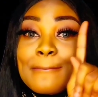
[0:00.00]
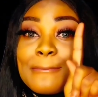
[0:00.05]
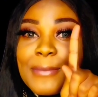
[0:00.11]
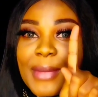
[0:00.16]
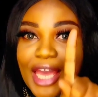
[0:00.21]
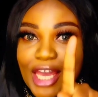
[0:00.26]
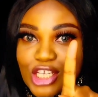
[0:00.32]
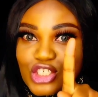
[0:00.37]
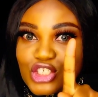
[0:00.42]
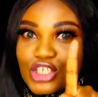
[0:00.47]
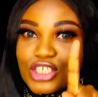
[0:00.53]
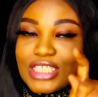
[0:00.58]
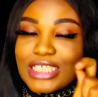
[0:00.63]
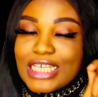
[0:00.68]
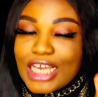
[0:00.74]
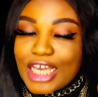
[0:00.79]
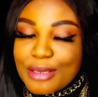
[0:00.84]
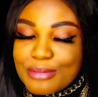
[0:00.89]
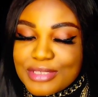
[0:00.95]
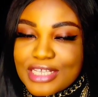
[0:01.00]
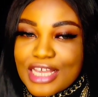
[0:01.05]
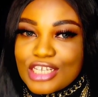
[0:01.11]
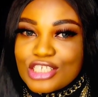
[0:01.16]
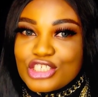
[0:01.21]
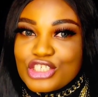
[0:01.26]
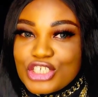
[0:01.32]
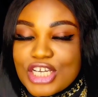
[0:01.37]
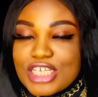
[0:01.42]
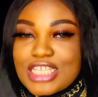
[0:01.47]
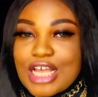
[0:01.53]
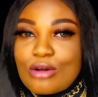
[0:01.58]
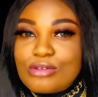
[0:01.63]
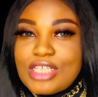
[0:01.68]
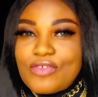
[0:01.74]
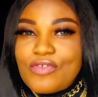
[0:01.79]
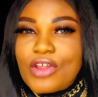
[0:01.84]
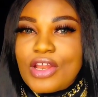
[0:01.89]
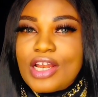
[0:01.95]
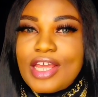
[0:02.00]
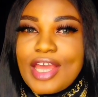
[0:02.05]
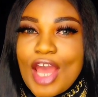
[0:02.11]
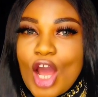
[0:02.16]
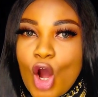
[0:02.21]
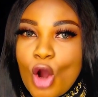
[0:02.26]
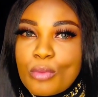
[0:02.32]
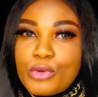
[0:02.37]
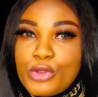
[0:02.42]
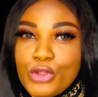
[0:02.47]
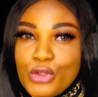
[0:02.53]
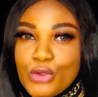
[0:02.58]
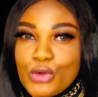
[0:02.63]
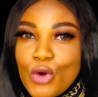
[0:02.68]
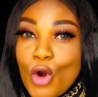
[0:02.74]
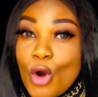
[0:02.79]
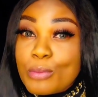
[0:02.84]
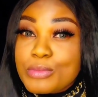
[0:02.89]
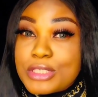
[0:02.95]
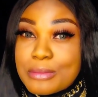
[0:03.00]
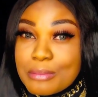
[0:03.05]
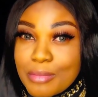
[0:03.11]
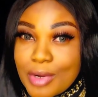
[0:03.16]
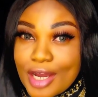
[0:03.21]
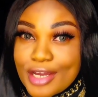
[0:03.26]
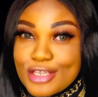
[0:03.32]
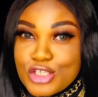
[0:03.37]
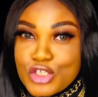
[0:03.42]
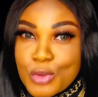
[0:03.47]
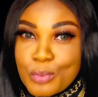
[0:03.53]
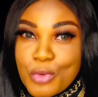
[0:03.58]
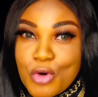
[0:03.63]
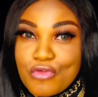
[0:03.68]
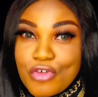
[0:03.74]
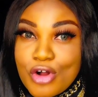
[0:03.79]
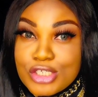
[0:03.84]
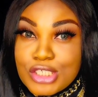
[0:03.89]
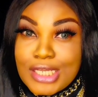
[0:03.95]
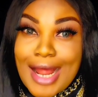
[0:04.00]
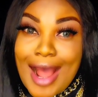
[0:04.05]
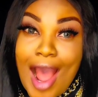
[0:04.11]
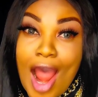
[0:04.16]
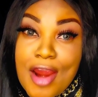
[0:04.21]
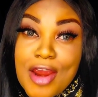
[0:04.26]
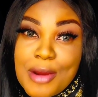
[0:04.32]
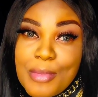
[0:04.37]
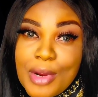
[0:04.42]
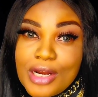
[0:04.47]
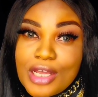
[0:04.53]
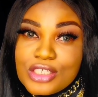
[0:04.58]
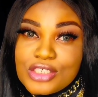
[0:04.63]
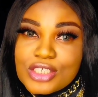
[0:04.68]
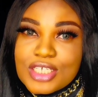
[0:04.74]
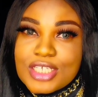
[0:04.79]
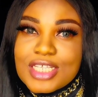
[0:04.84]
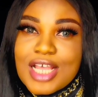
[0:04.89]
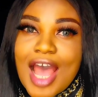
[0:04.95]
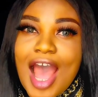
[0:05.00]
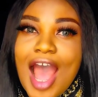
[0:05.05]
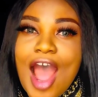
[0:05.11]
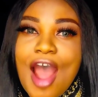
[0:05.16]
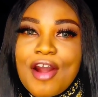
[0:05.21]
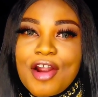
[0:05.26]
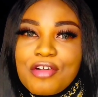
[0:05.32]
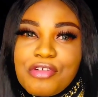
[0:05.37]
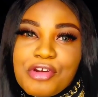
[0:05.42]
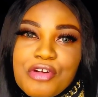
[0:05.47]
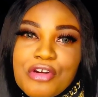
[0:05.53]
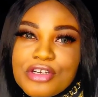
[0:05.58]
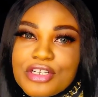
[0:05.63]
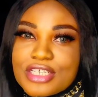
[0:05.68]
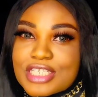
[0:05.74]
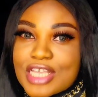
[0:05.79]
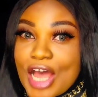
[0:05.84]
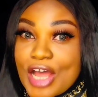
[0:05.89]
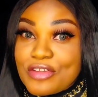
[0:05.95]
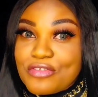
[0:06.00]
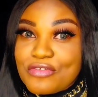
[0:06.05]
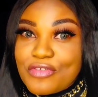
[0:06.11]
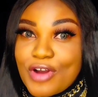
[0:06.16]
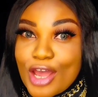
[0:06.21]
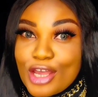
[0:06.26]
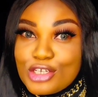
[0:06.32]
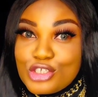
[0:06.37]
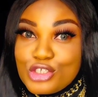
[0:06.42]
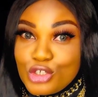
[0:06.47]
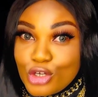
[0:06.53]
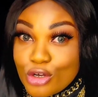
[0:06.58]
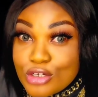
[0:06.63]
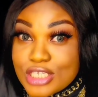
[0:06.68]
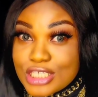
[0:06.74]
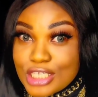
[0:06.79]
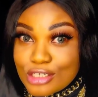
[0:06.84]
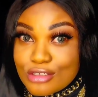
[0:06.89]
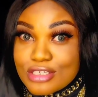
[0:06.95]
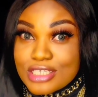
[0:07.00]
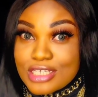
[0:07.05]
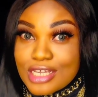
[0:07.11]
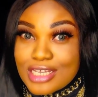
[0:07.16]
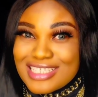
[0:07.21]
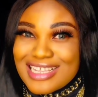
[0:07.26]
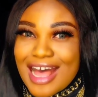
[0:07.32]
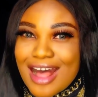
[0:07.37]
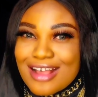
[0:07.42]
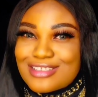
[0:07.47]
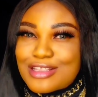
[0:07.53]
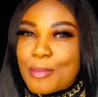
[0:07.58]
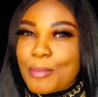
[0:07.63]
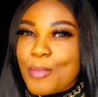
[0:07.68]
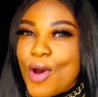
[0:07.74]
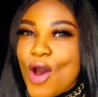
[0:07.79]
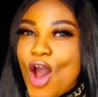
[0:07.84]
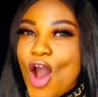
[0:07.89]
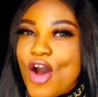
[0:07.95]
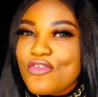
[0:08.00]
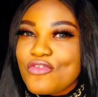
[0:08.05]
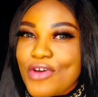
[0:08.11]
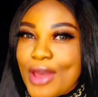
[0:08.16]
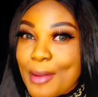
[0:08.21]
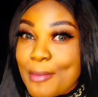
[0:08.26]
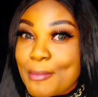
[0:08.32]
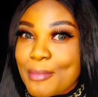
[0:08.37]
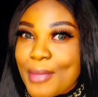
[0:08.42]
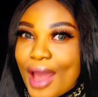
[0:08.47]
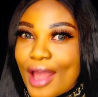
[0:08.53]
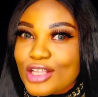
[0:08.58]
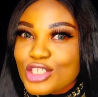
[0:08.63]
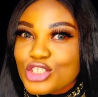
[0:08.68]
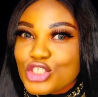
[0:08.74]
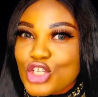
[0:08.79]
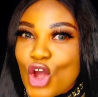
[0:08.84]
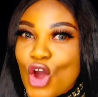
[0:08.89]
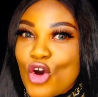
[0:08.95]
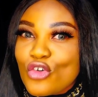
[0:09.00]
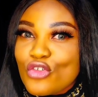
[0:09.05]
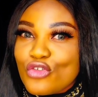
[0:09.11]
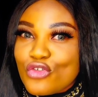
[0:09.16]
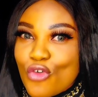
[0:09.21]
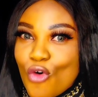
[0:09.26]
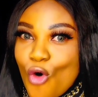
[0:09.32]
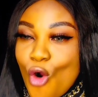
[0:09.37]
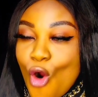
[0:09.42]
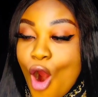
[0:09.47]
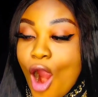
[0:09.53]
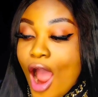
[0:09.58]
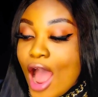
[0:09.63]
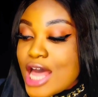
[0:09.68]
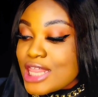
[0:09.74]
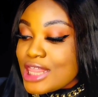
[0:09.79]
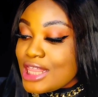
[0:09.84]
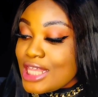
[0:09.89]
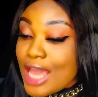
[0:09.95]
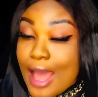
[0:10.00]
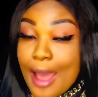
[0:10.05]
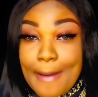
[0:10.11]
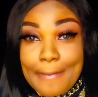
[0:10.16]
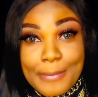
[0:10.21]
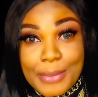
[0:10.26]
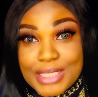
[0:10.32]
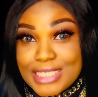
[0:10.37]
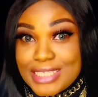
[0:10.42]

major tips and tricks that will definitely help you optimize your profile so that hiring managers and recruiters can find your skill set as the perfect match for their